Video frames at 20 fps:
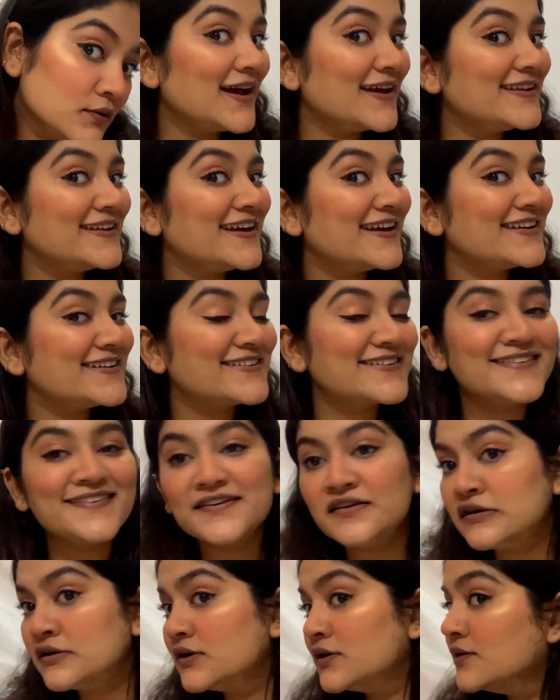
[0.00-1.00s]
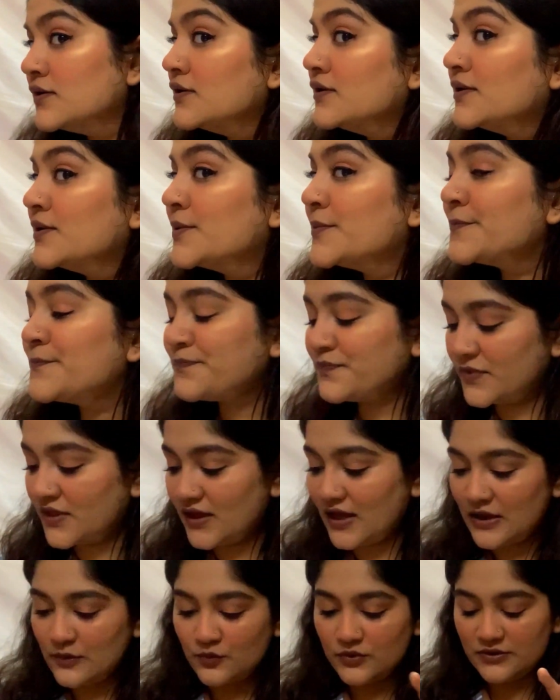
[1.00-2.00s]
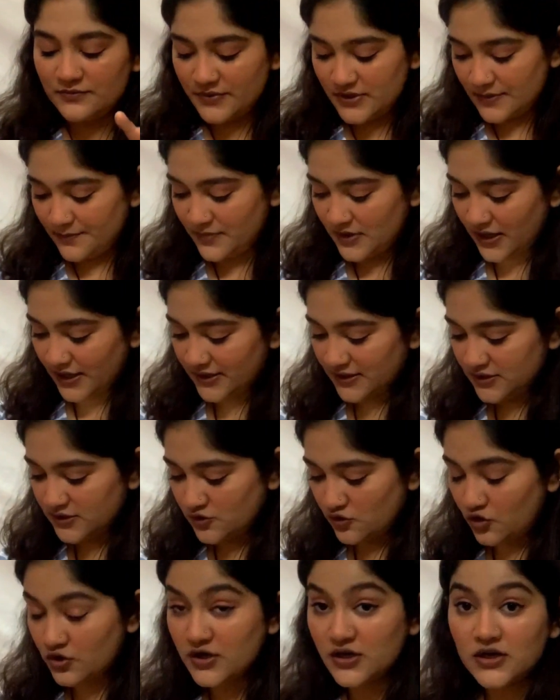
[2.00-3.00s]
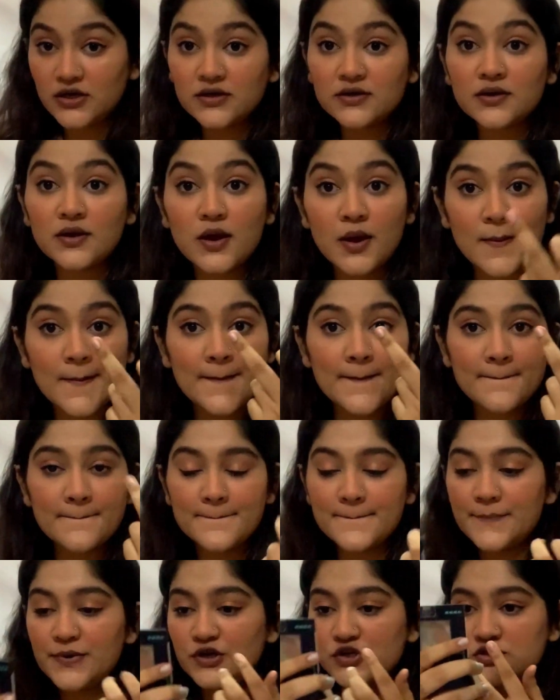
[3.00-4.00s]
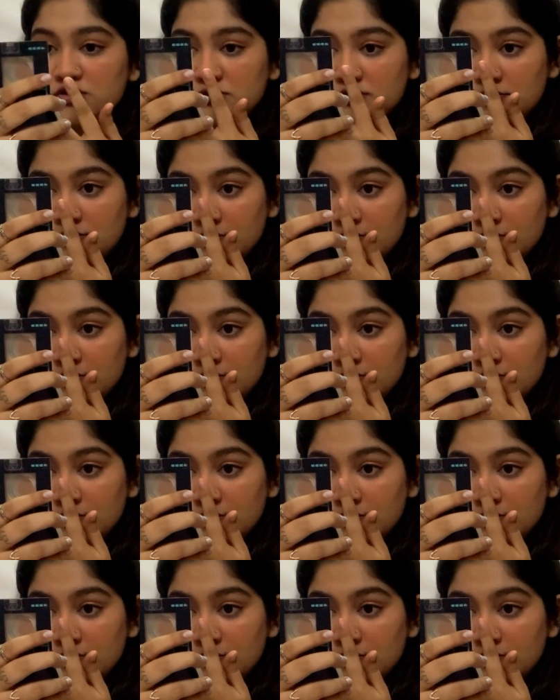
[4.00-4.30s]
Highlighter, and we'll be applying it on our bridge